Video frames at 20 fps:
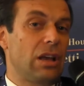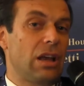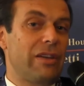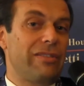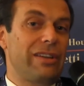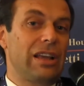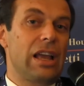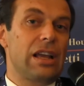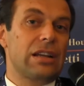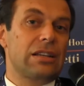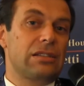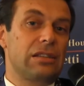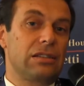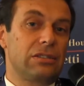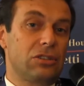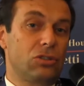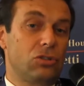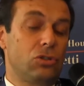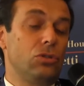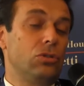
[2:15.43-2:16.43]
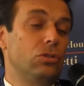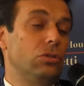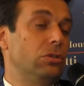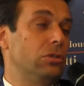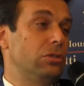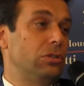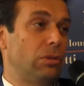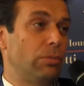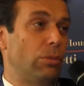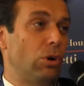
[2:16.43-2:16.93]
having access to
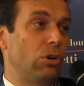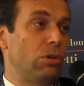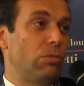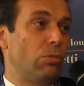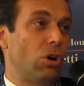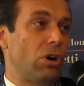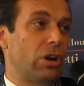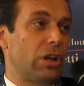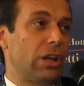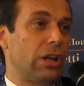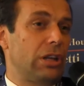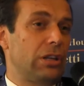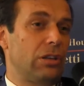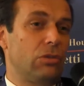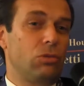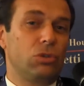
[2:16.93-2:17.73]
the bond market,